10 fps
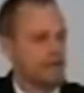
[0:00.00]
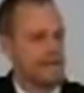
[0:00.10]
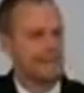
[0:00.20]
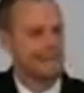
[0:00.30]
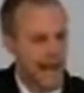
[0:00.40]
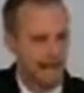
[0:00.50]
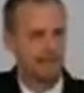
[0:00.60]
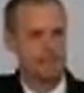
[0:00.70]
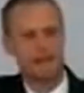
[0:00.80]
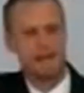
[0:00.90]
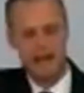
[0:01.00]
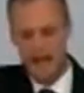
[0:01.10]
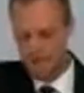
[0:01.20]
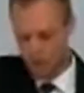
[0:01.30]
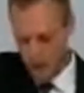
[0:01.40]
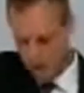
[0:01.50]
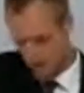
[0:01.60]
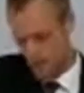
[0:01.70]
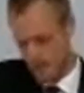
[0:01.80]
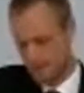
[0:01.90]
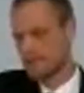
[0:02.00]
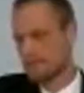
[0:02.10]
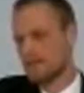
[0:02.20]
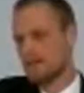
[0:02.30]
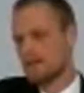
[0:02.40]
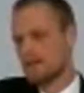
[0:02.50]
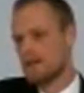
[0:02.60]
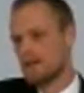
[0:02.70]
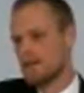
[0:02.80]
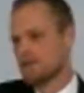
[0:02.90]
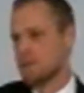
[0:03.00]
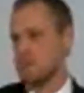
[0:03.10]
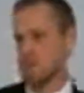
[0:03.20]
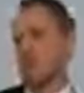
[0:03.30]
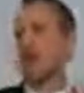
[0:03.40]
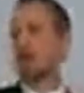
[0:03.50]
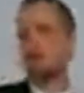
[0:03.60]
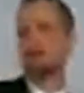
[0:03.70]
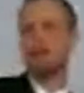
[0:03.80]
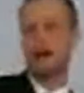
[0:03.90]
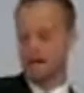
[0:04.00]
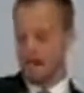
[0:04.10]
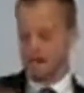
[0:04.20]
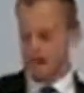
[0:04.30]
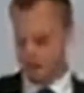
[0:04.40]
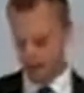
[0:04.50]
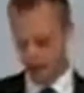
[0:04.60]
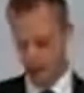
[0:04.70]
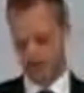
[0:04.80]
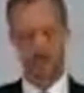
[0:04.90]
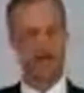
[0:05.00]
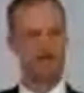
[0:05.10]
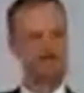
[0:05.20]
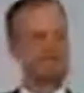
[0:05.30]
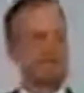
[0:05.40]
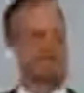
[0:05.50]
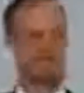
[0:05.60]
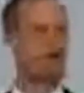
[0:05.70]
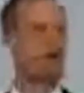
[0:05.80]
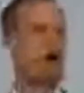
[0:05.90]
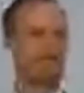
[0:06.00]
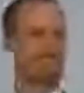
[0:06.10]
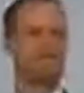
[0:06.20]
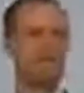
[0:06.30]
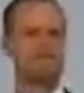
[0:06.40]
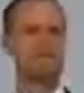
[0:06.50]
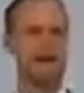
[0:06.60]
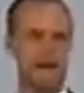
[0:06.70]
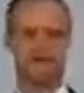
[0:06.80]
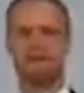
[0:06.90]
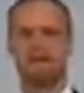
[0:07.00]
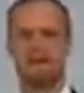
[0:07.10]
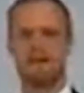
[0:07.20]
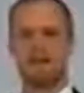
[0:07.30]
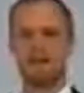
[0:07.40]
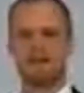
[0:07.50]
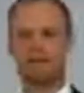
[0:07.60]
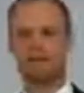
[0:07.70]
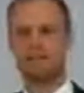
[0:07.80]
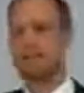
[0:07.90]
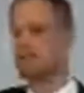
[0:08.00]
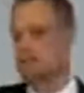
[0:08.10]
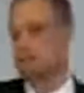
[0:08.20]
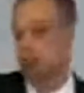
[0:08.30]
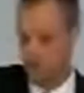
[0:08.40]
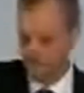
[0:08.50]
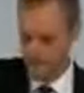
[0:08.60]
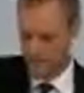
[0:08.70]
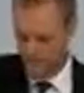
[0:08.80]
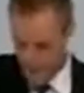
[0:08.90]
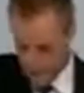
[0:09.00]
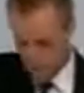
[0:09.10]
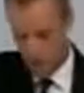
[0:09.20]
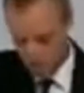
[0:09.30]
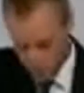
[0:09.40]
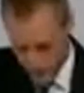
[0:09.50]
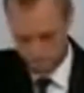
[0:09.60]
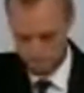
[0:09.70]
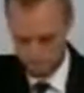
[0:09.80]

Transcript: the elect and the reprobate, between the godly line and the ungodly line, the city of God and the city of man, seed of the serpent and the seed of the woman.